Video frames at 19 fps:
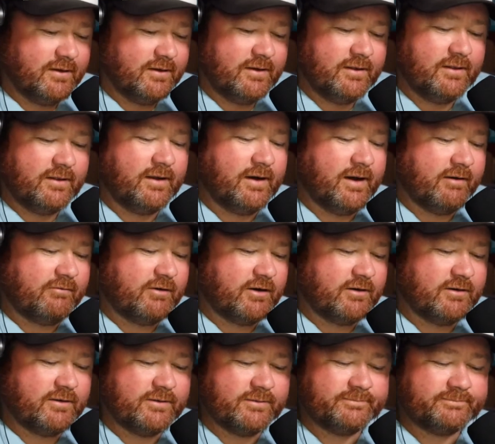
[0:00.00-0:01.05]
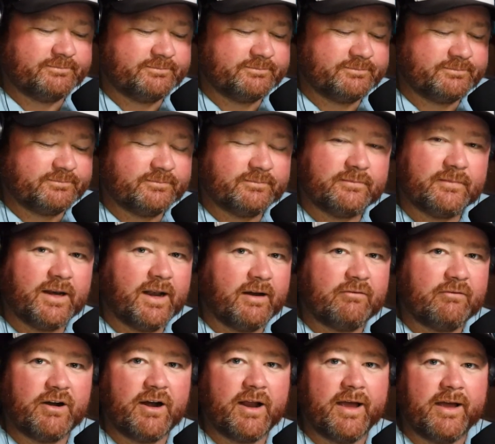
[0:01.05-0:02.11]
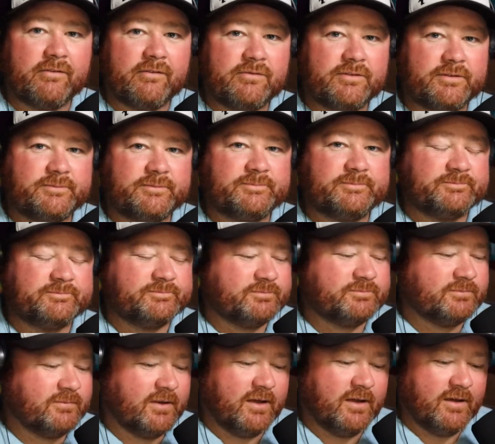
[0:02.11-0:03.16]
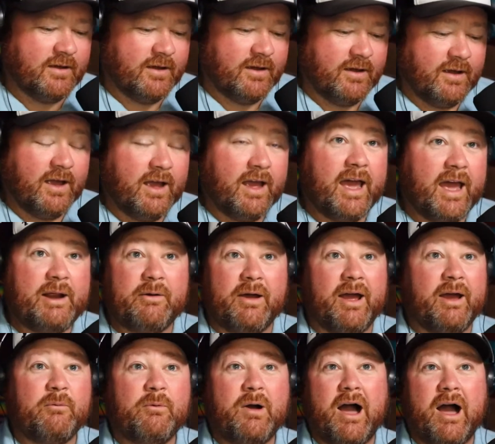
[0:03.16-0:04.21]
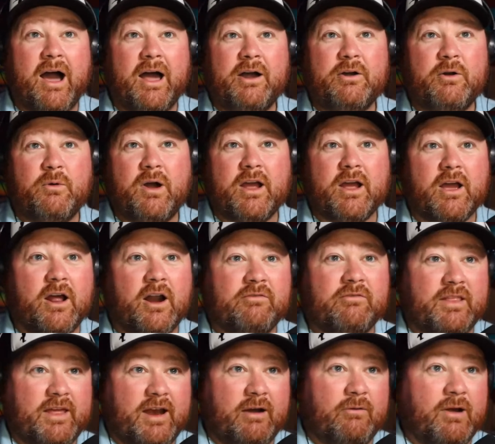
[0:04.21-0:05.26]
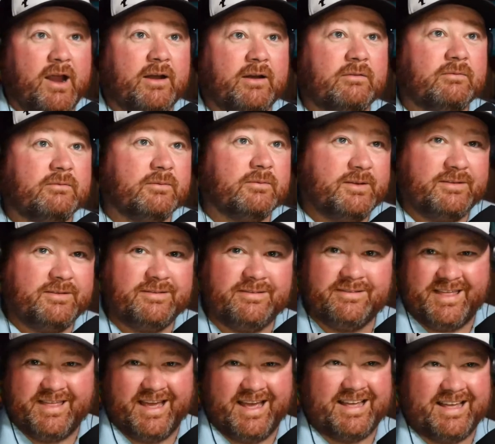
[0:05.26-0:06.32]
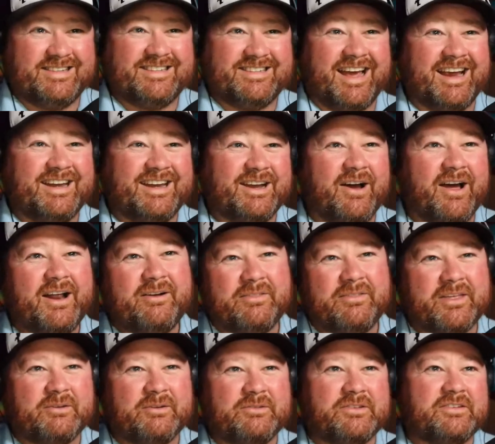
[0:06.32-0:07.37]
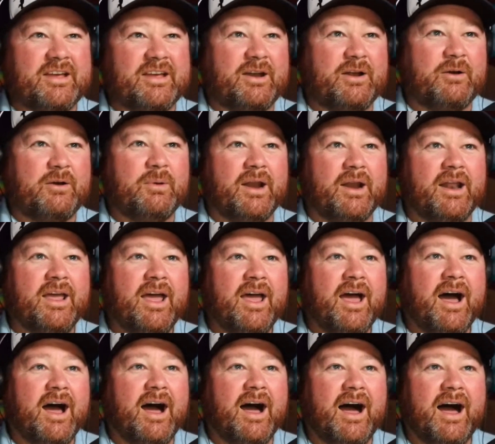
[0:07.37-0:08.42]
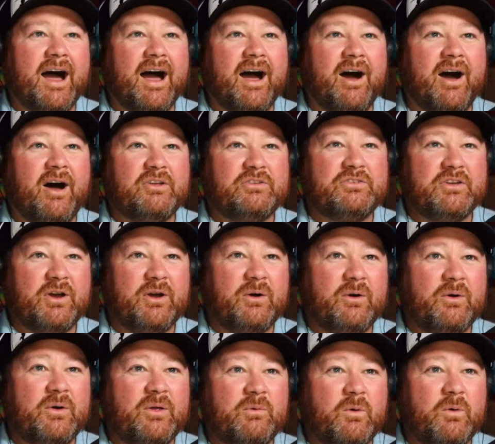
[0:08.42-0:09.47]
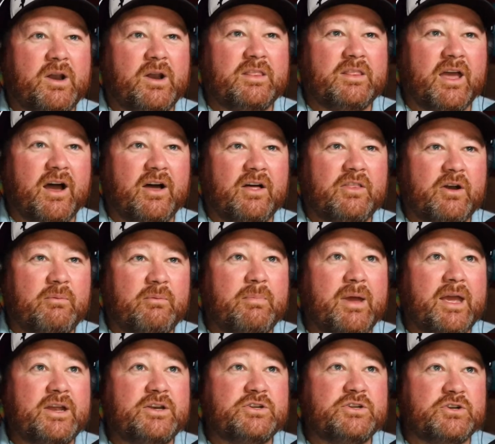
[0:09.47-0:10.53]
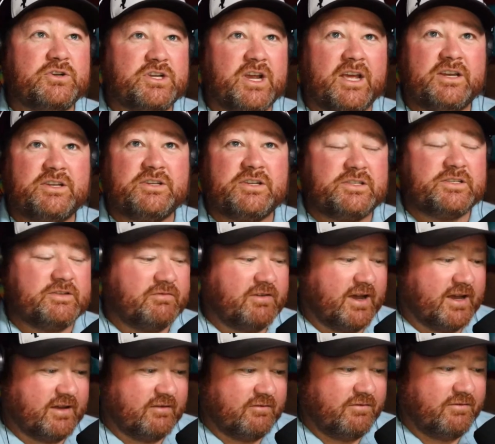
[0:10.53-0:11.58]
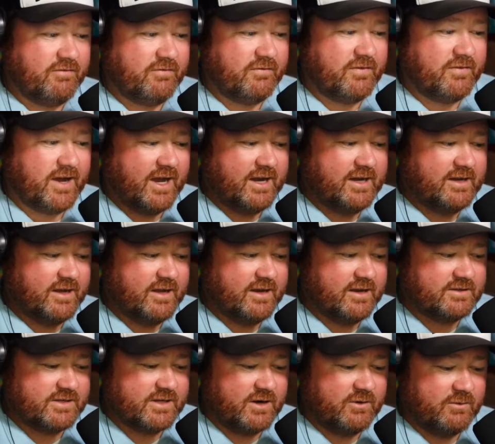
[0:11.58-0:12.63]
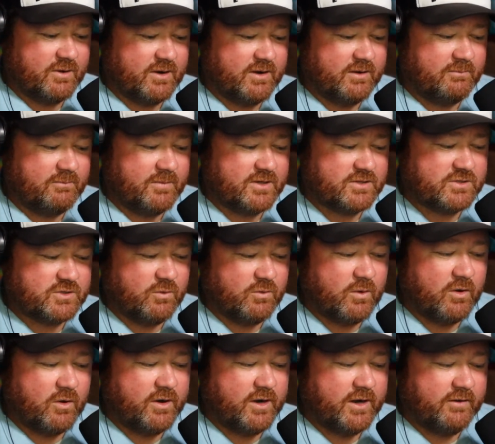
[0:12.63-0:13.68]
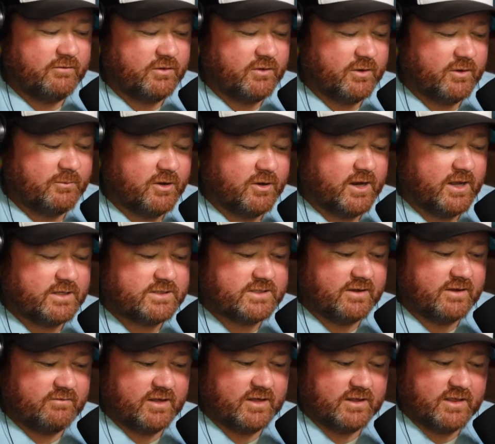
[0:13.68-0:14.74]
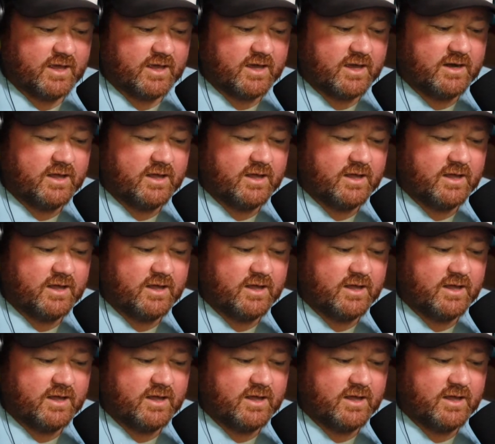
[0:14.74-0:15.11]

They never have. Anyway, well, I don't know where I got off on that rant. That side note. I don't think it was a side note, but also one of the other major changes, if I can find it, because I don't want to misquote it, even though I'm good at stuff like that,